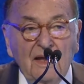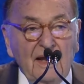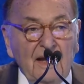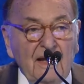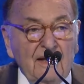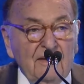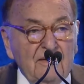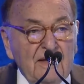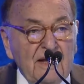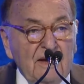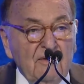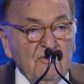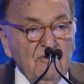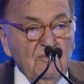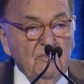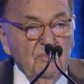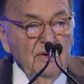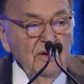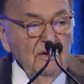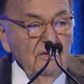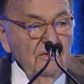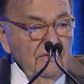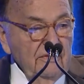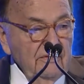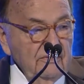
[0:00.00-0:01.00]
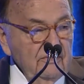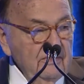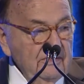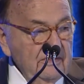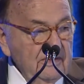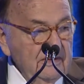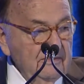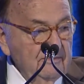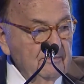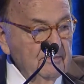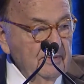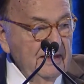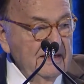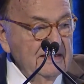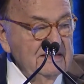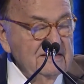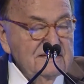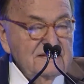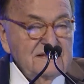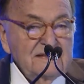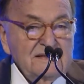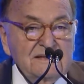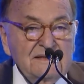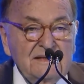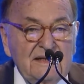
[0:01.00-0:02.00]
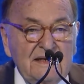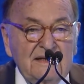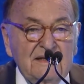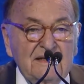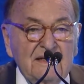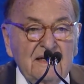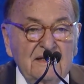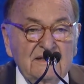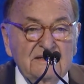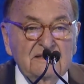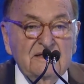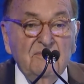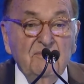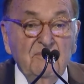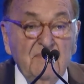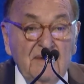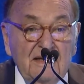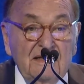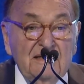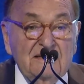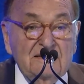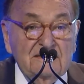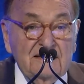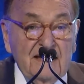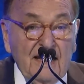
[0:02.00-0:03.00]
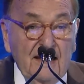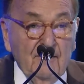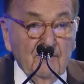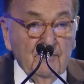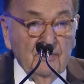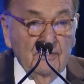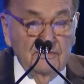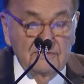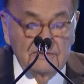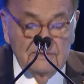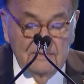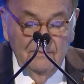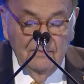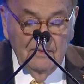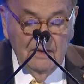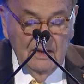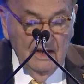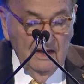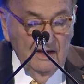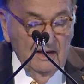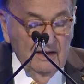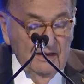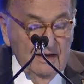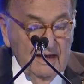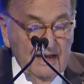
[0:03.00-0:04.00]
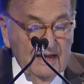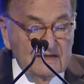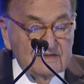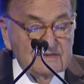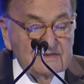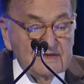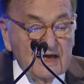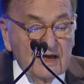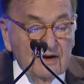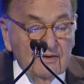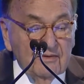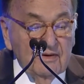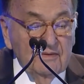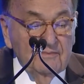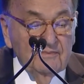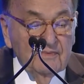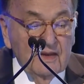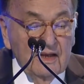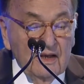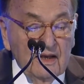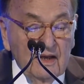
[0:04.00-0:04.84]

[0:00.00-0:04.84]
and they would build the places that submitted samples, et cetera,